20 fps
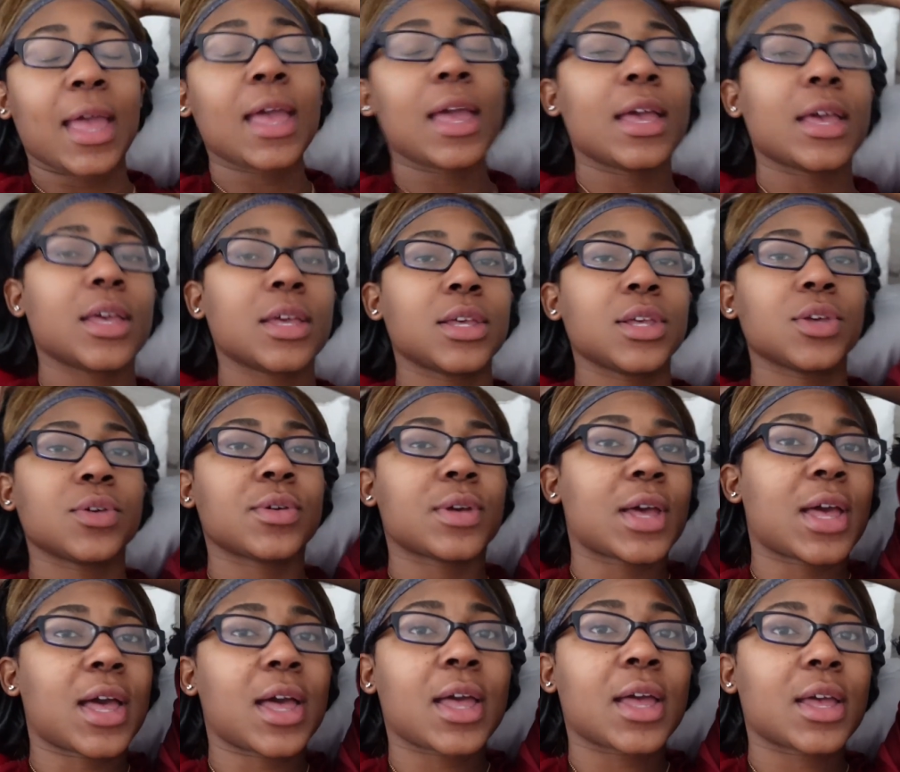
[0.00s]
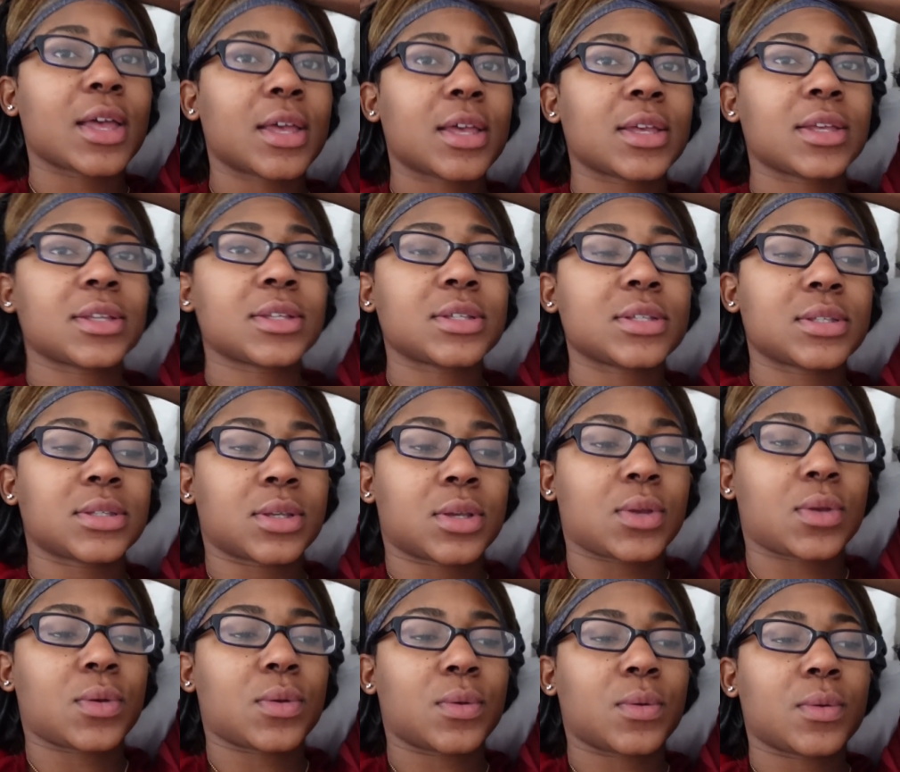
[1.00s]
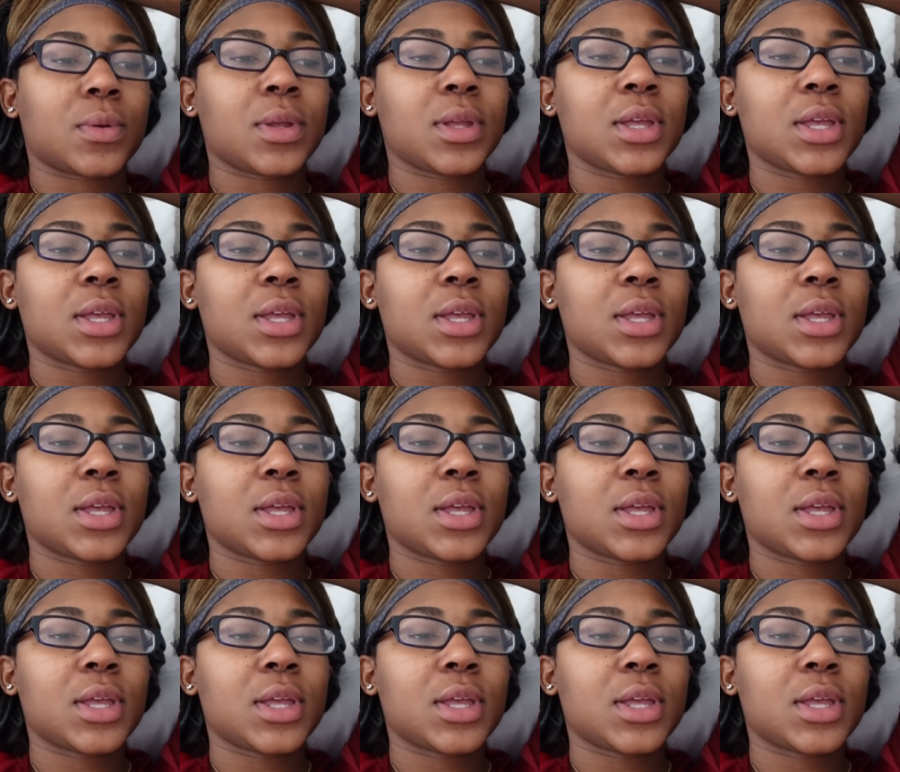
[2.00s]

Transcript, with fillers: Hey you guys, so,